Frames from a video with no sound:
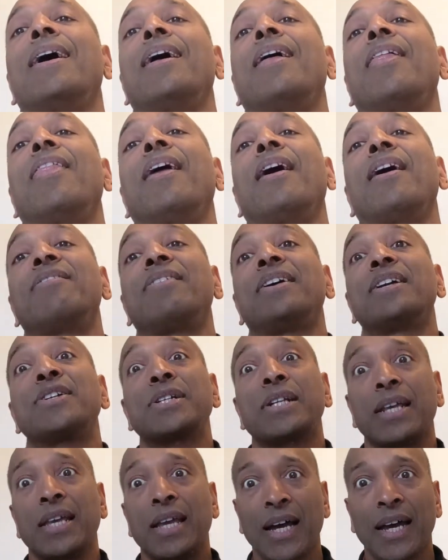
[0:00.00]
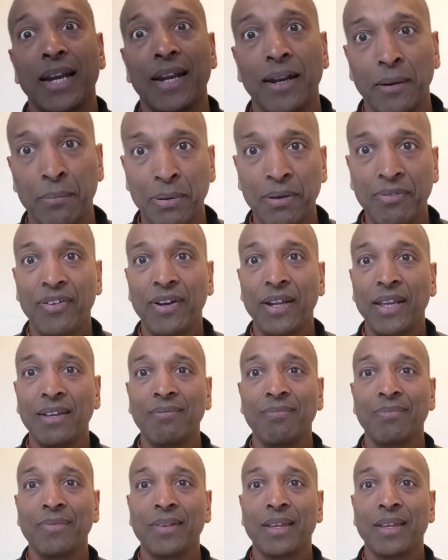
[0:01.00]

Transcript: that eventually I had an epiphany